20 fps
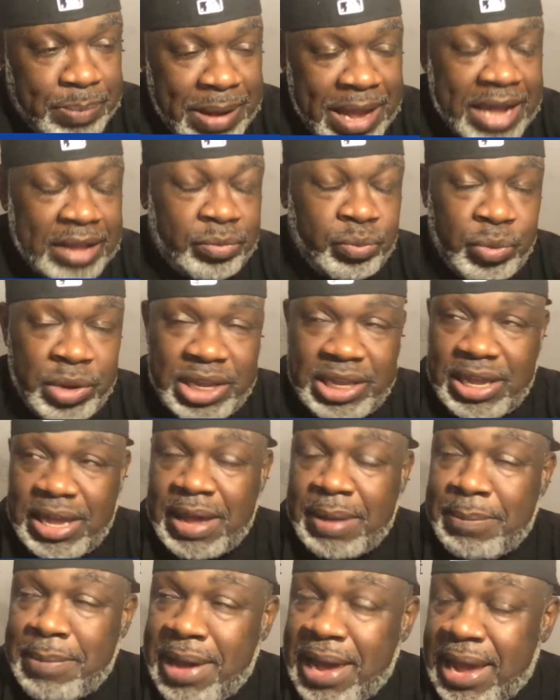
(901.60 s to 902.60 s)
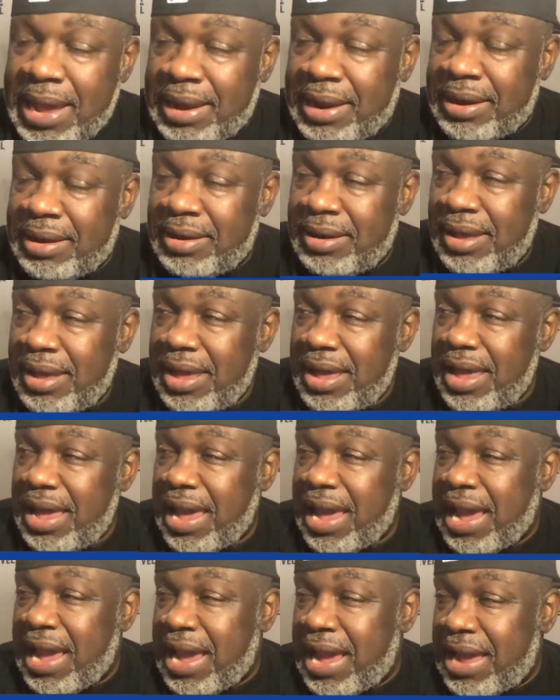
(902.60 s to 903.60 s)
past weekend, man,
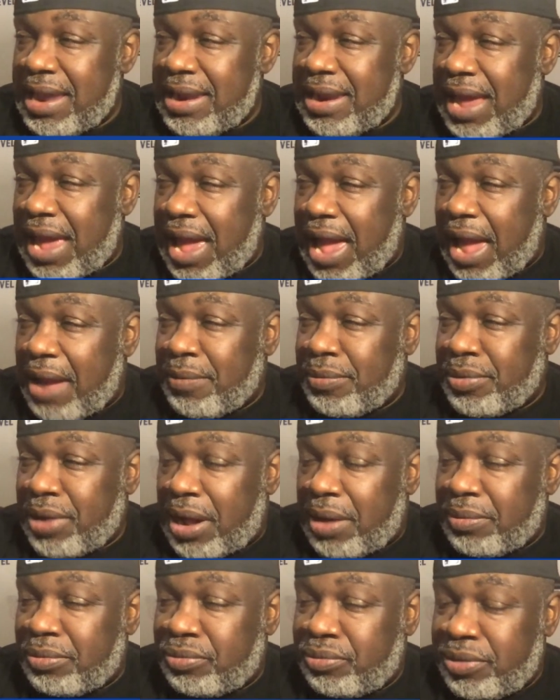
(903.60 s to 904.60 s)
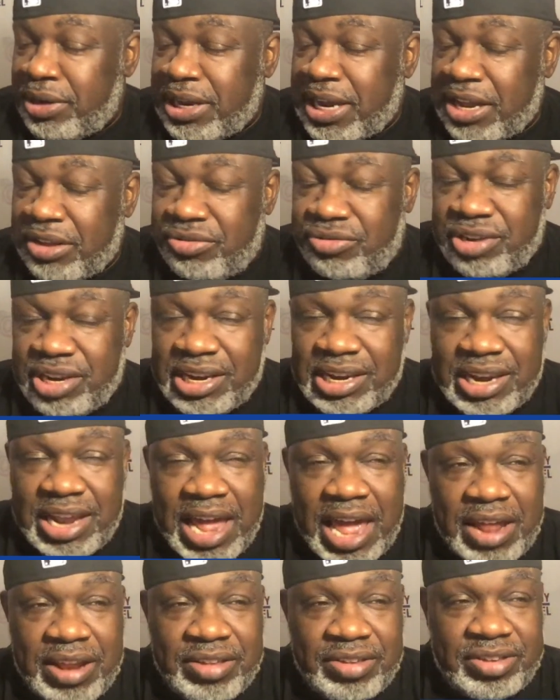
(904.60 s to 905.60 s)
and I was really interested in
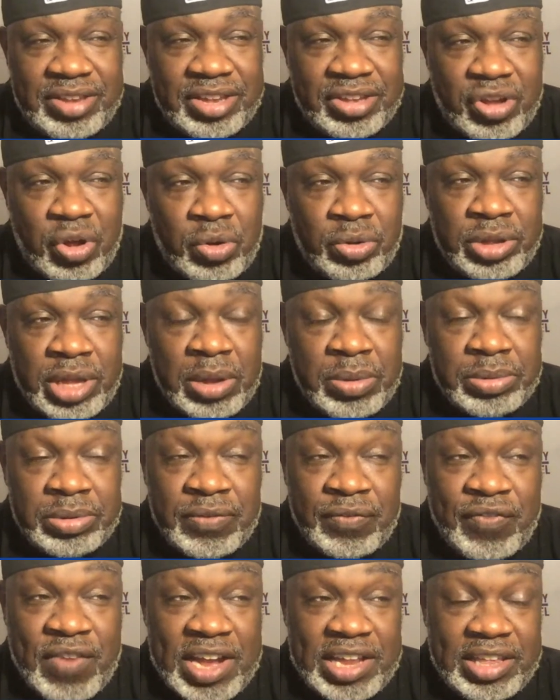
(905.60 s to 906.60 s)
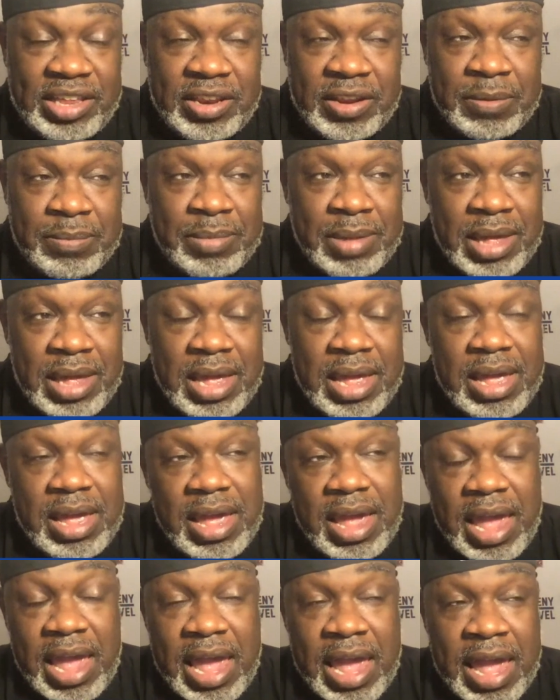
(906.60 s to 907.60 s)
how this whole thing was affecting them.
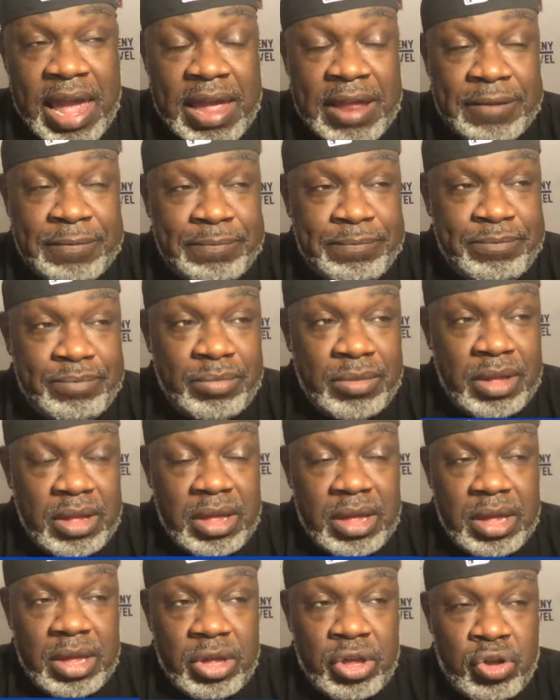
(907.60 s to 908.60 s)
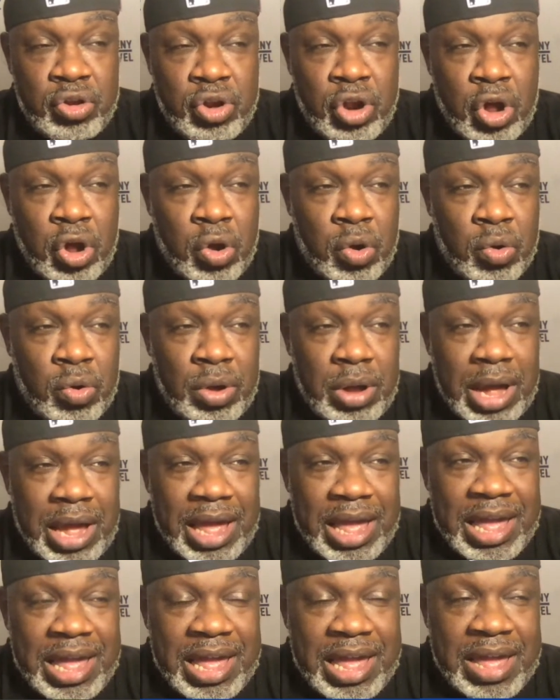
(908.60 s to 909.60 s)
And you know,
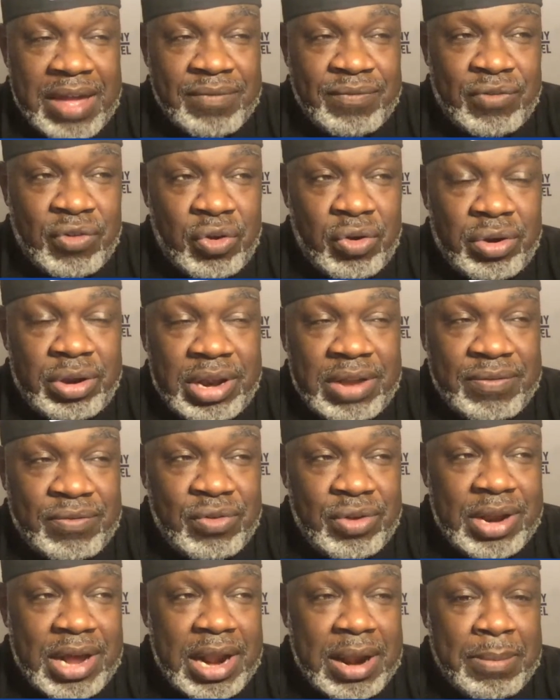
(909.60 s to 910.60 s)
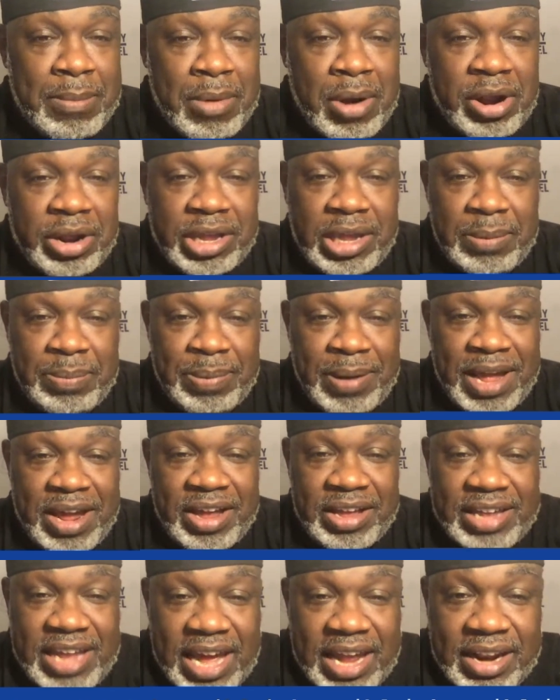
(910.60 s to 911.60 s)
if you're not a marquee
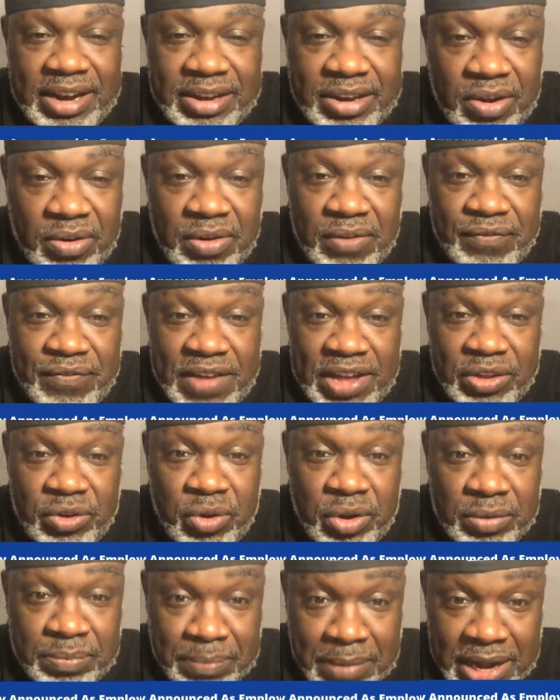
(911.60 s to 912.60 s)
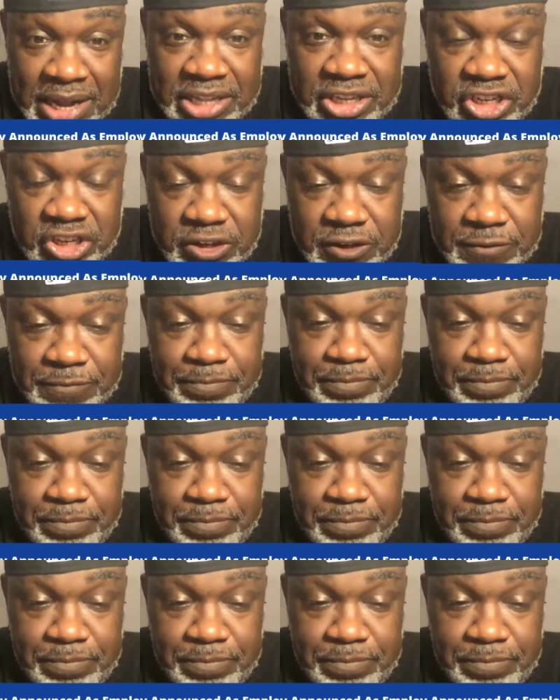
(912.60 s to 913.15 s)
player, it kind of don't affect you as much,